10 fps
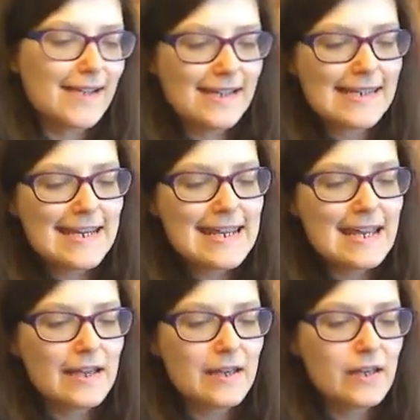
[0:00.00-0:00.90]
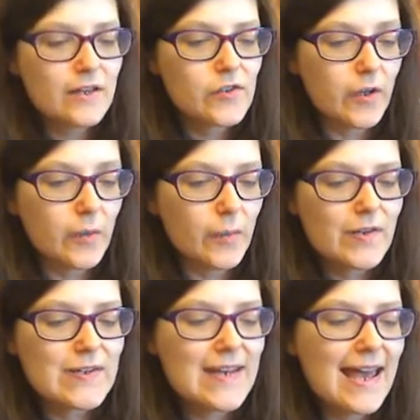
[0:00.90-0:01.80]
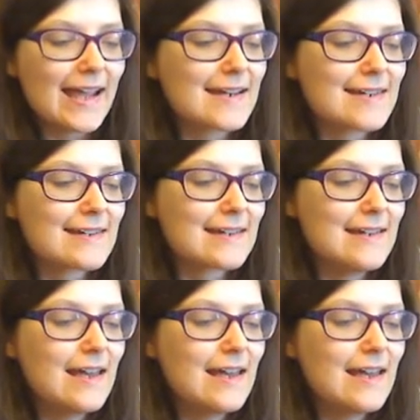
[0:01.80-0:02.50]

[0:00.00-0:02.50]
it's here, so what's next?